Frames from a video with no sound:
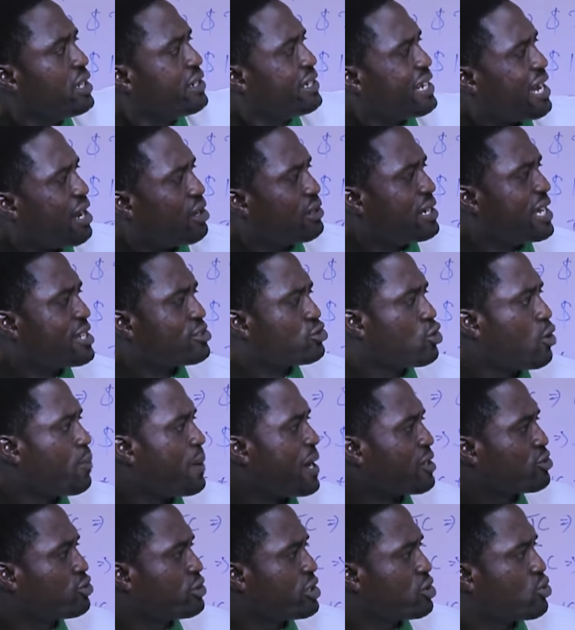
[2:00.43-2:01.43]
Now, let's go
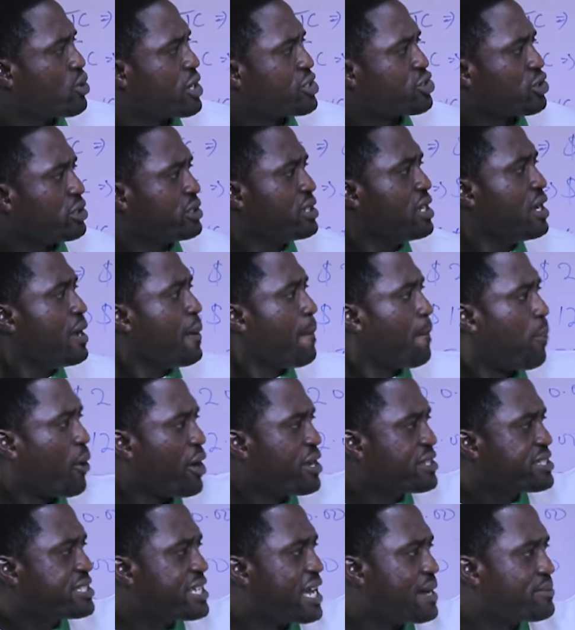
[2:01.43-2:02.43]
back to the question.
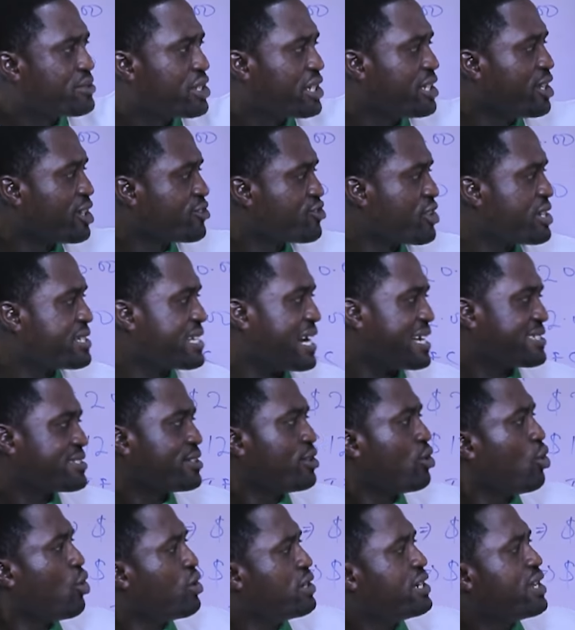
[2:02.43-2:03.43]
Point TNG illustrates
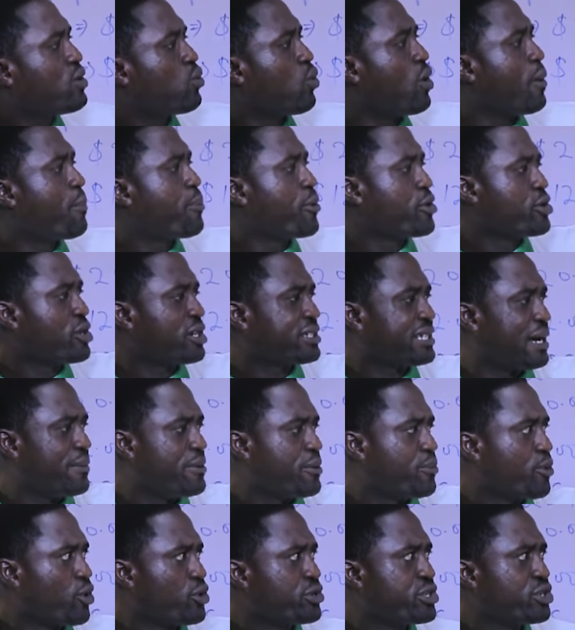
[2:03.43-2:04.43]
that only one product can
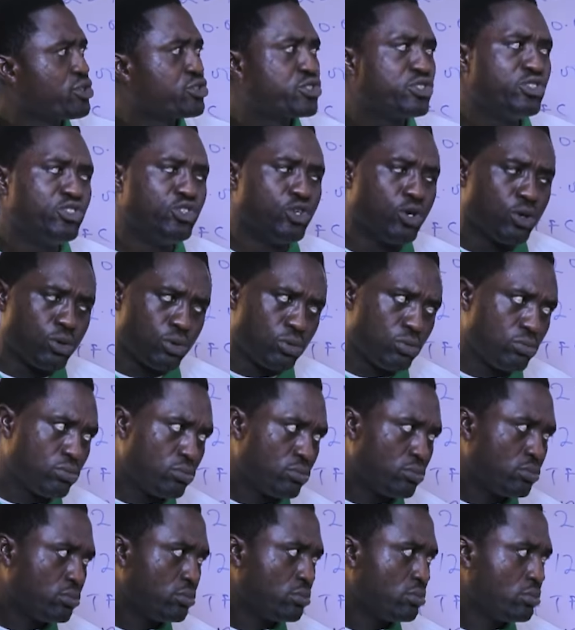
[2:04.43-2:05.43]
be produced?
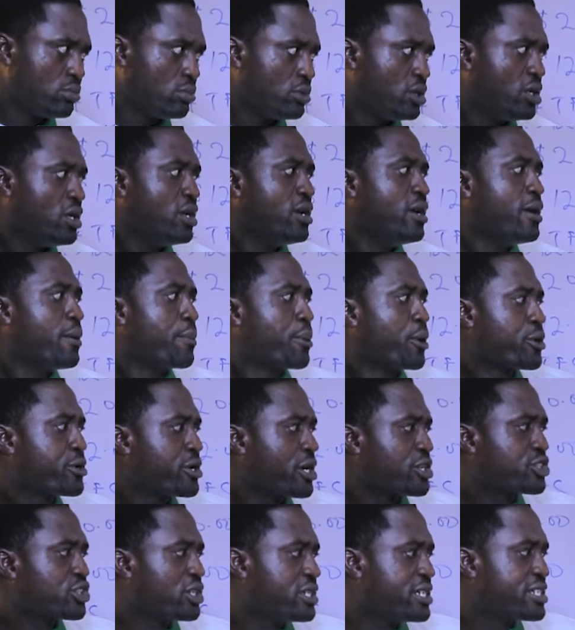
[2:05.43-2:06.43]
No.
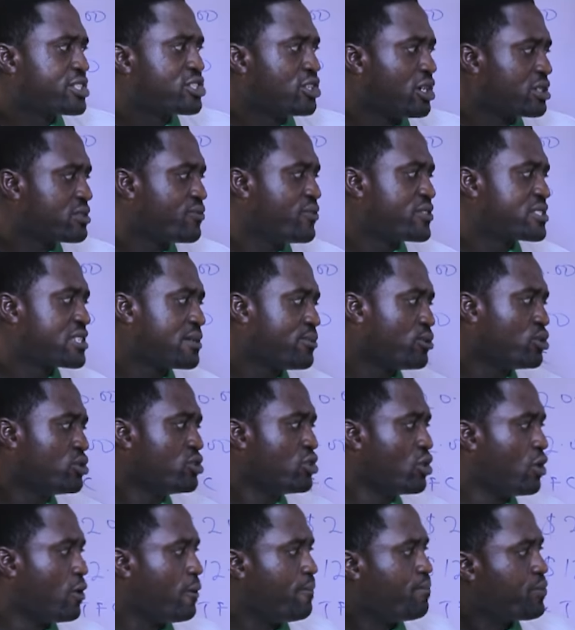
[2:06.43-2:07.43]
Production is not feasible?
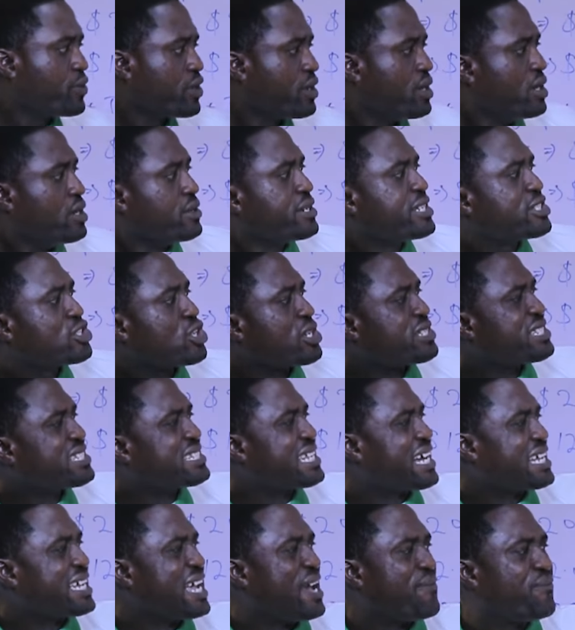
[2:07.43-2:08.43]
No. Resources
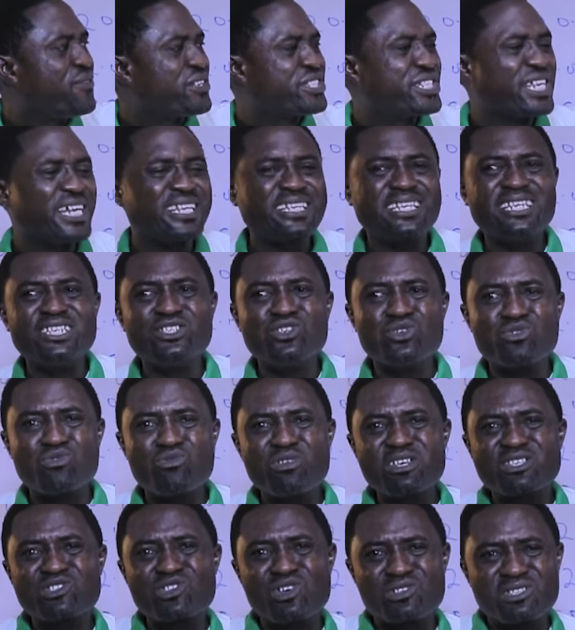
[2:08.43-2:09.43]
are efficiently used.
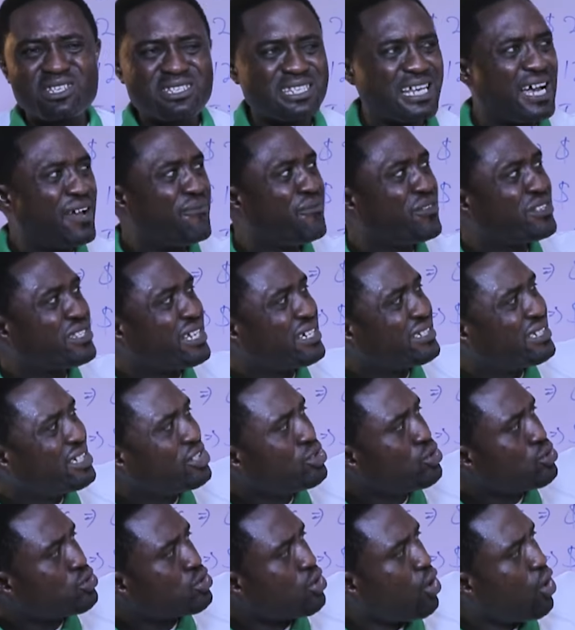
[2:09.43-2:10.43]
Resources are efficiently
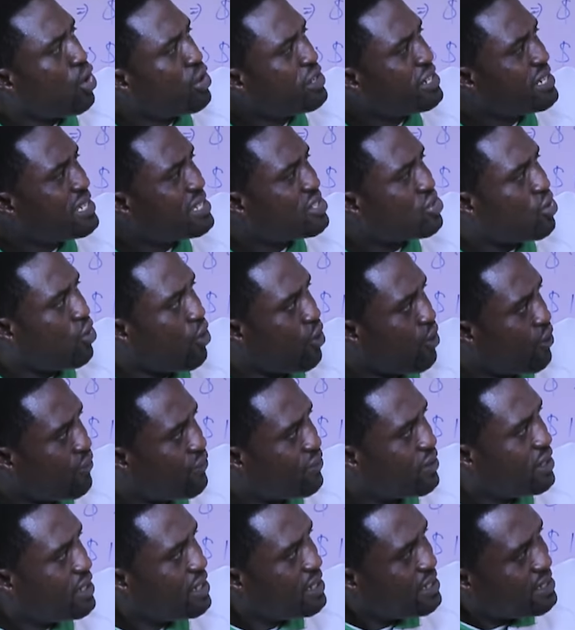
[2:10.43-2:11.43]
used on this
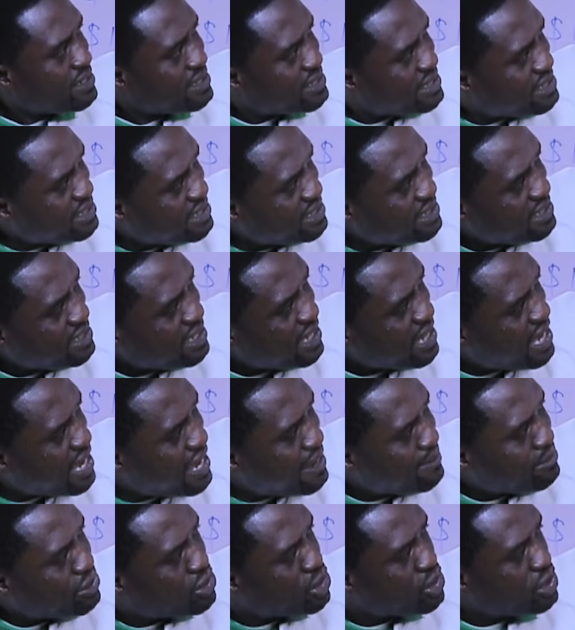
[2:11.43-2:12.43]
curve,
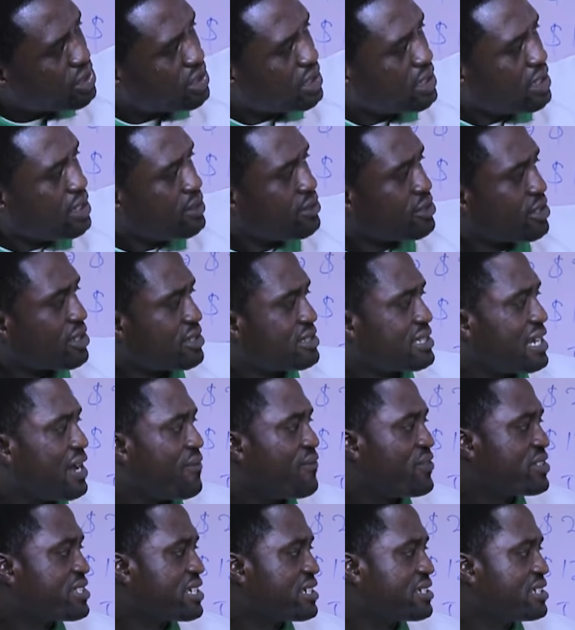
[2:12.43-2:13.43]
TNG. Resources are
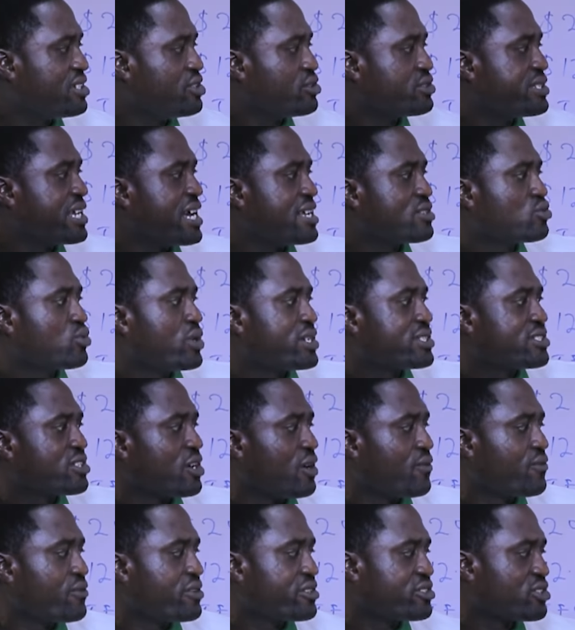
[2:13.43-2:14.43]
efficiently used. There is waste
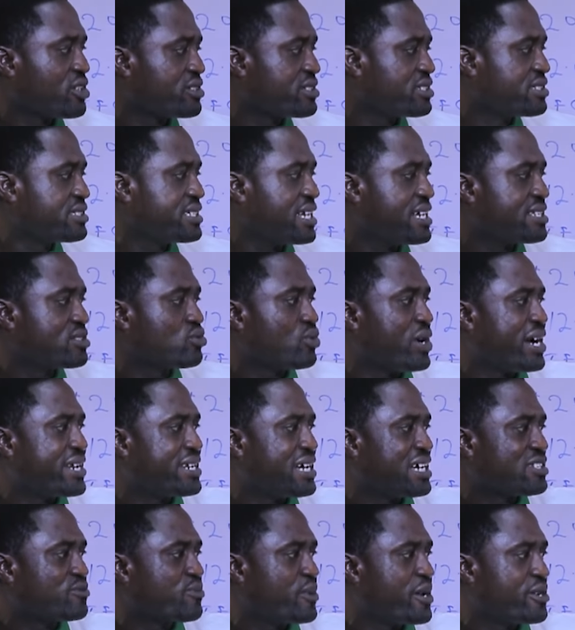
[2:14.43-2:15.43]
of resources. There is
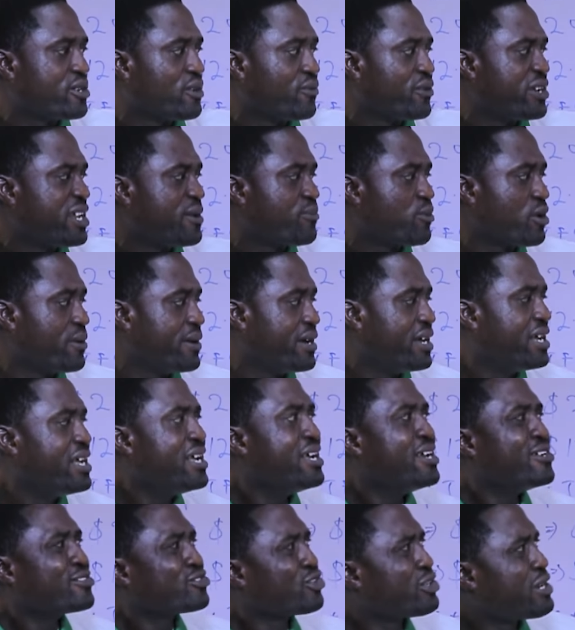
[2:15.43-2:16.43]
wider spread of unemployment.
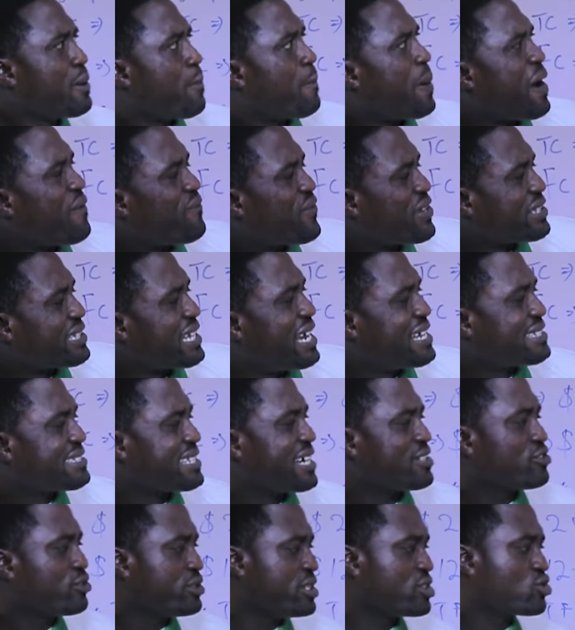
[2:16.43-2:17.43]
So the perfect
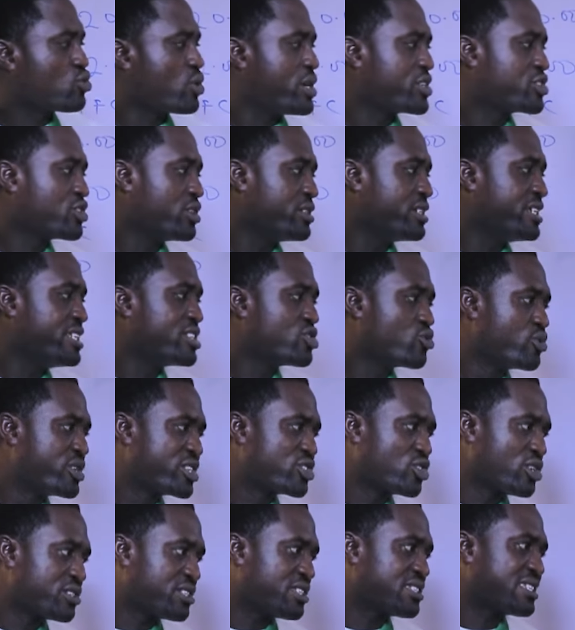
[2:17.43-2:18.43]
answer to this question is
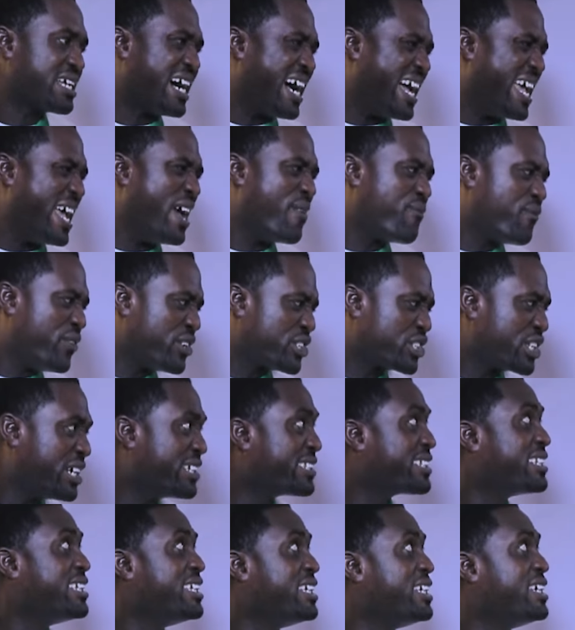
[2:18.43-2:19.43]
resources are
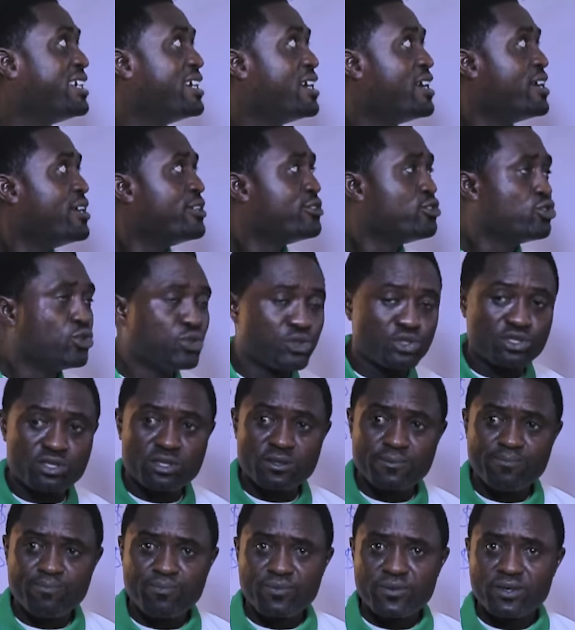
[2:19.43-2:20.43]
efficiently
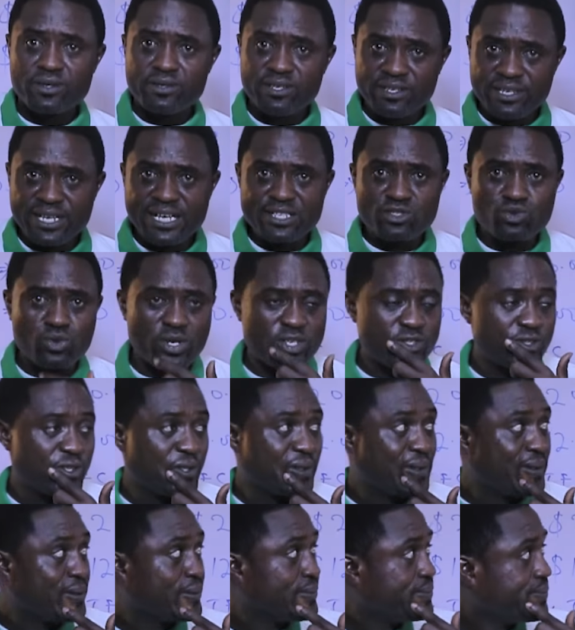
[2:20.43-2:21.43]
used. The next
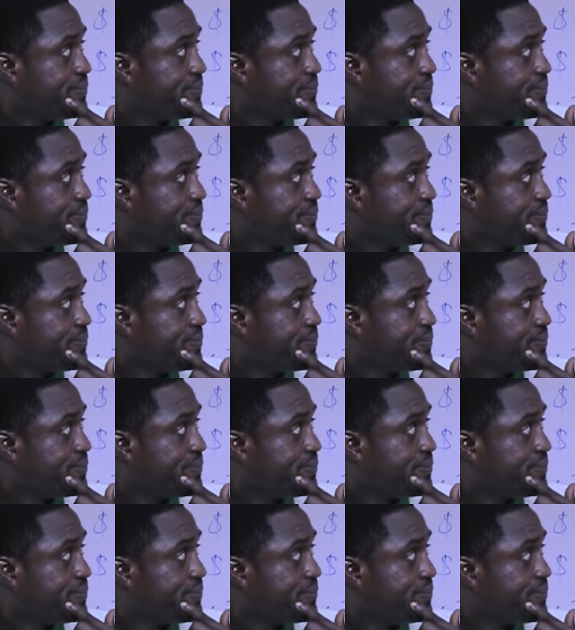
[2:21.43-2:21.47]
question.